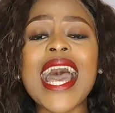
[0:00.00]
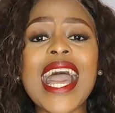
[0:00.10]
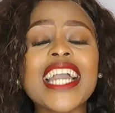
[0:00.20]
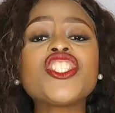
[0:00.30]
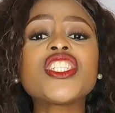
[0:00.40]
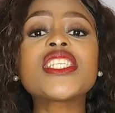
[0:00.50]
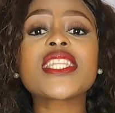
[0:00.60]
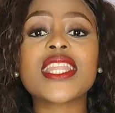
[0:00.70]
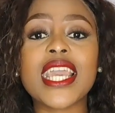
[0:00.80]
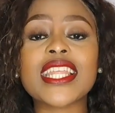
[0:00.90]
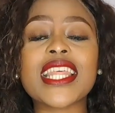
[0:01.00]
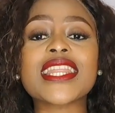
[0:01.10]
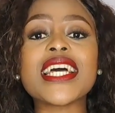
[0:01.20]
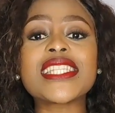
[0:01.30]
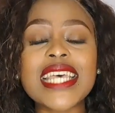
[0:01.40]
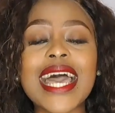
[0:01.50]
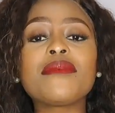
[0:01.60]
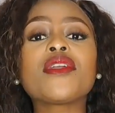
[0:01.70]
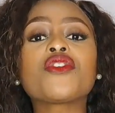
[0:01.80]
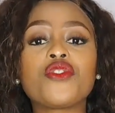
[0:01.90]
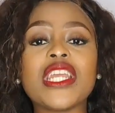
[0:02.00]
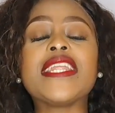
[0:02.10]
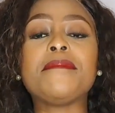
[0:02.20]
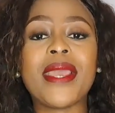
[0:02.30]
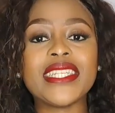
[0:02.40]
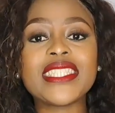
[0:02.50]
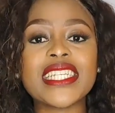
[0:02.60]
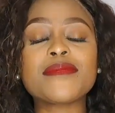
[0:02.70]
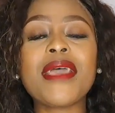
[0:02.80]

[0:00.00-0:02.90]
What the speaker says: I just think that the timing really matters.